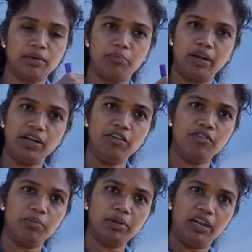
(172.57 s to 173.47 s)
The blood
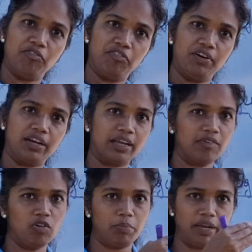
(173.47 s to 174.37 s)
from the left
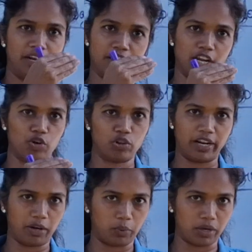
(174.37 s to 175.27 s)
ventricle will be entering into the
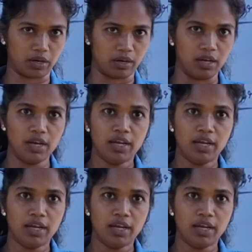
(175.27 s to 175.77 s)
right ventricle.